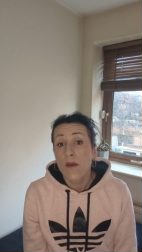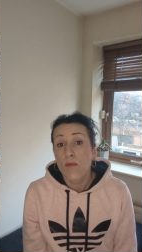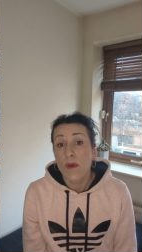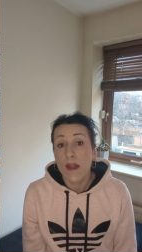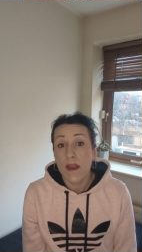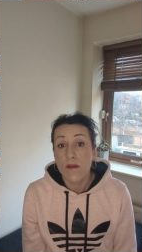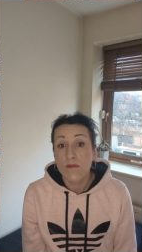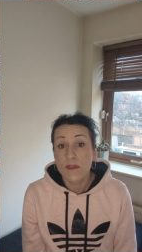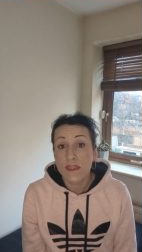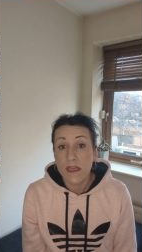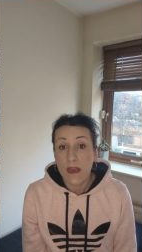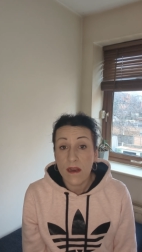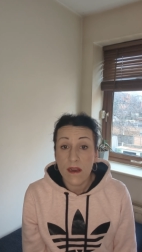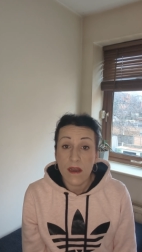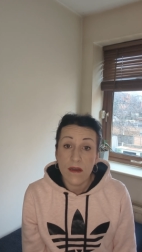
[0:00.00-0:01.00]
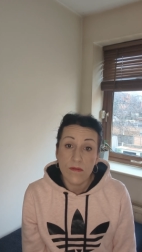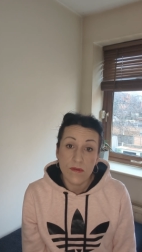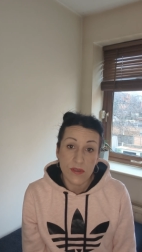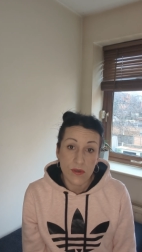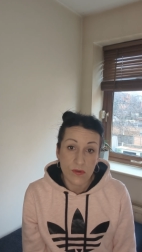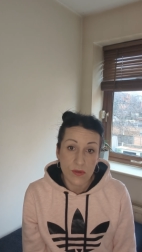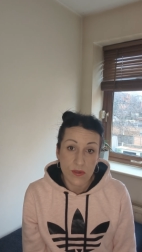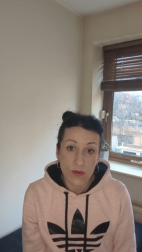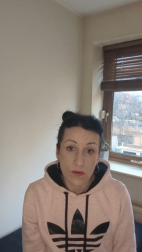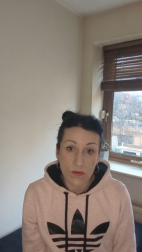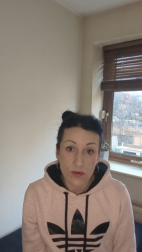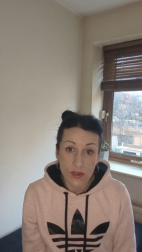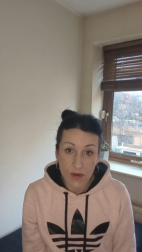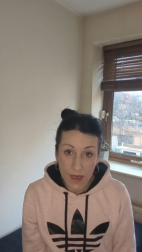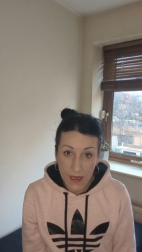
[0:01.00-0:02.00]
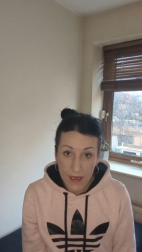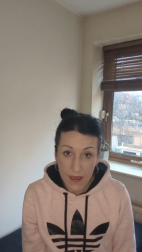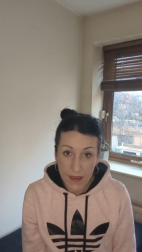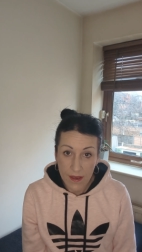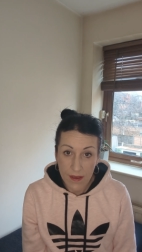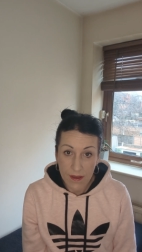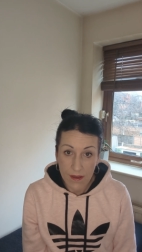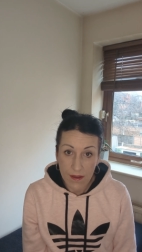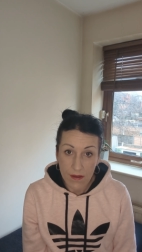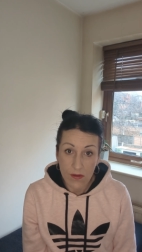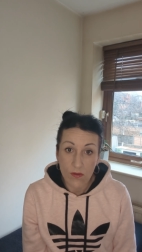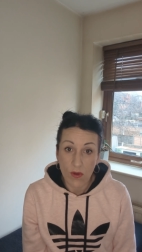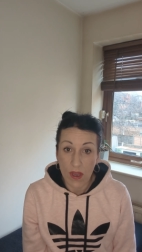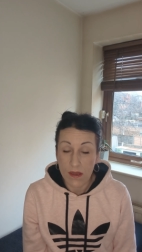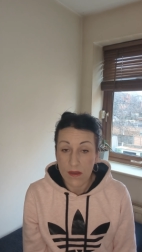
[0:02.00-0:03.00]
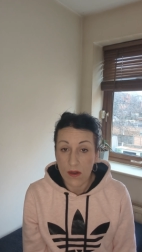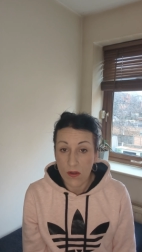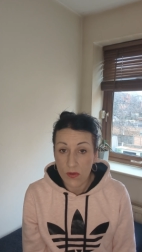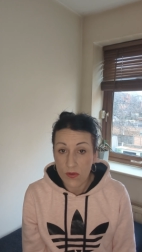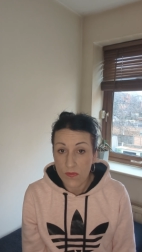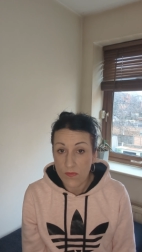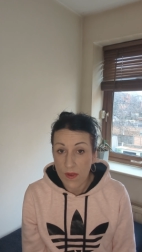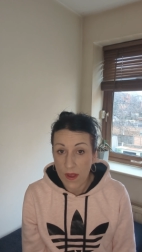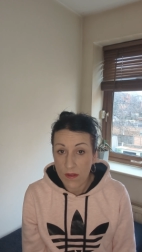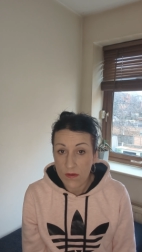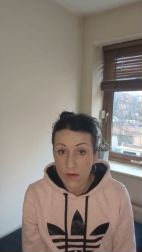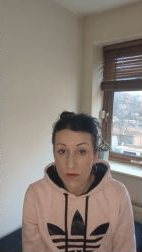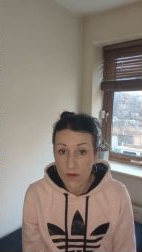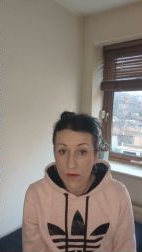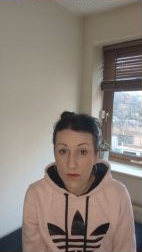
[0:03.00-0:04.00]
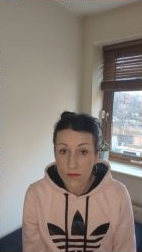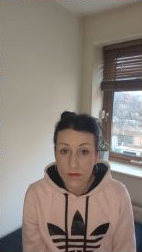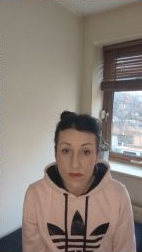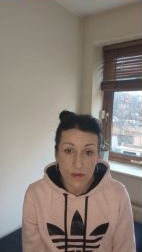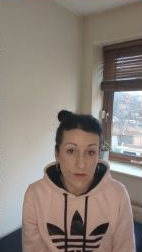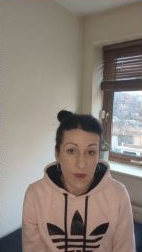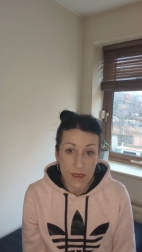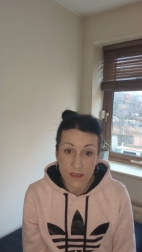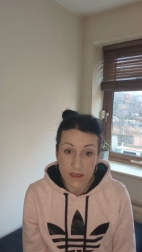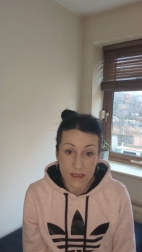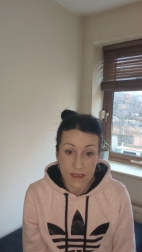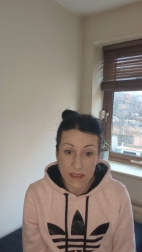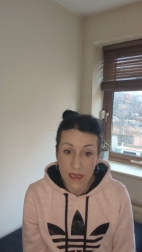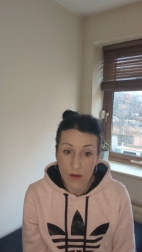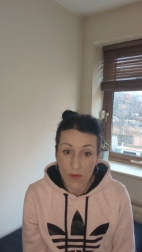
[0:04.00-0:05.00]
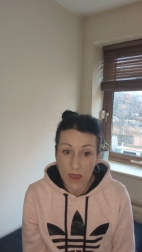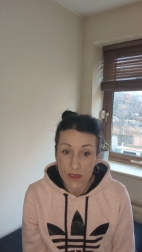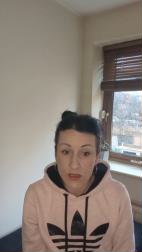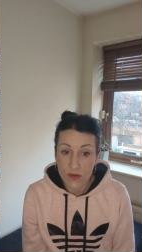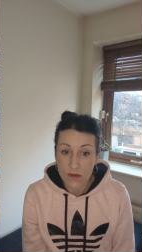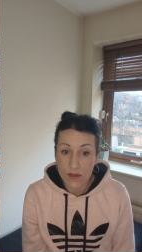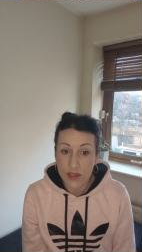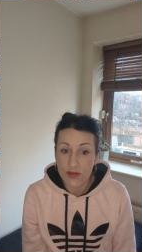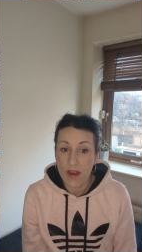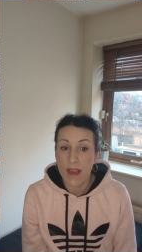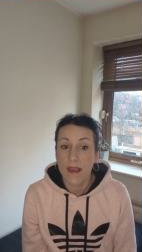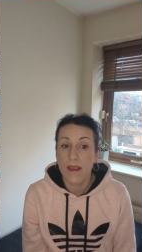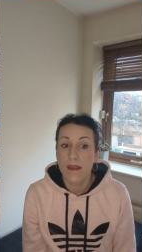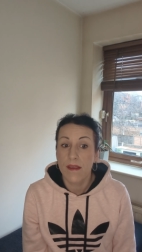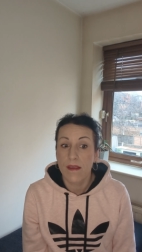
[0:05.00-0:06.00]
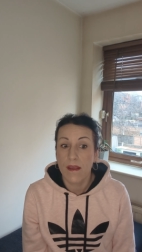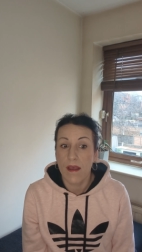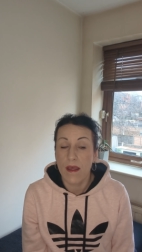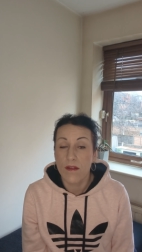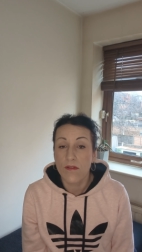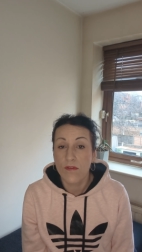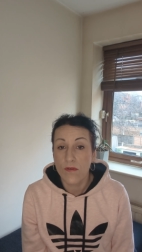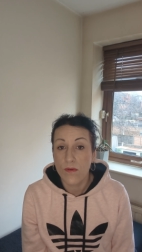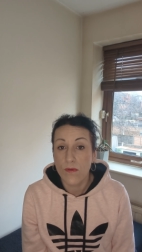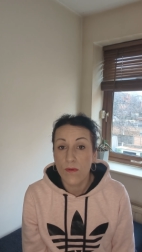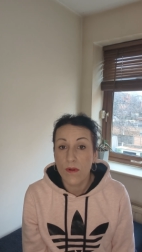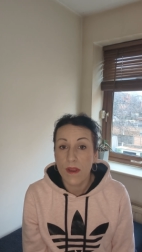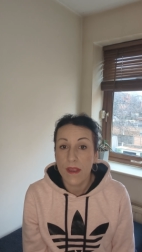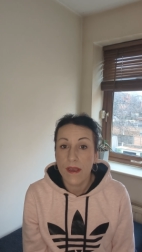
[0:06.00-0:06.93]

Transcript: When I was younger, I was also drinking quite a lot of alcohol. So I, now I don't drink at all.